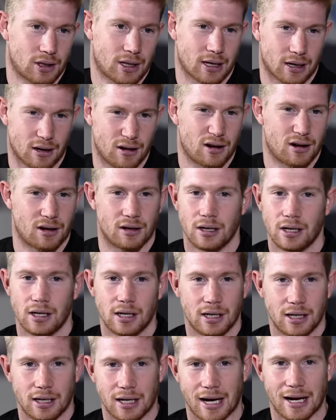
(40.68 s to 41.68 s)
like, oh,
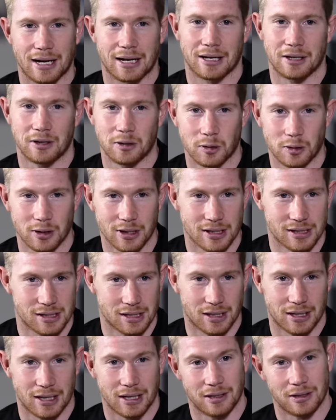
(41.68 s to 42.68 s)
I can do this.
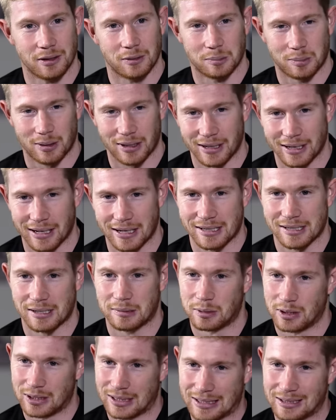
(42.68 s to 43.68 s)
And then you play against
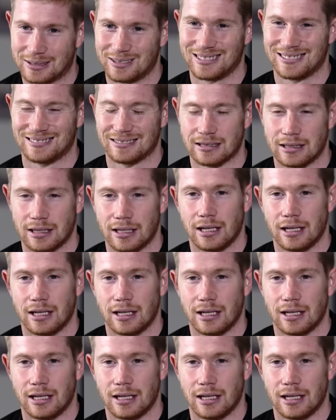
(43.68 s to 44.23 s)
them, you're like, mm,